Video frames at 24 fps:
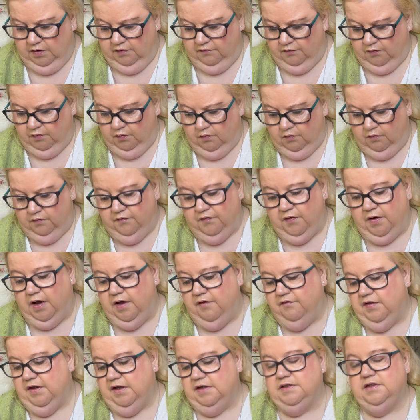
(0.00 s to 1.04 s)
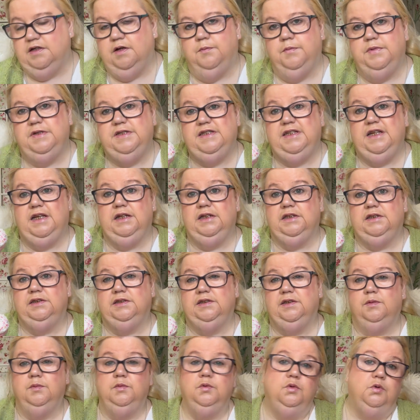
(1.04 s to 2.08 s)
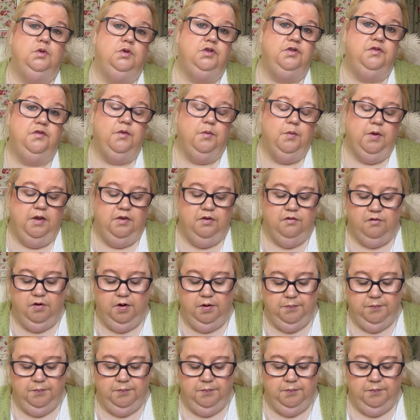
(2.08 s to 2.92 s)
4, 5. That's number 6. So I'm a quarter of the way through.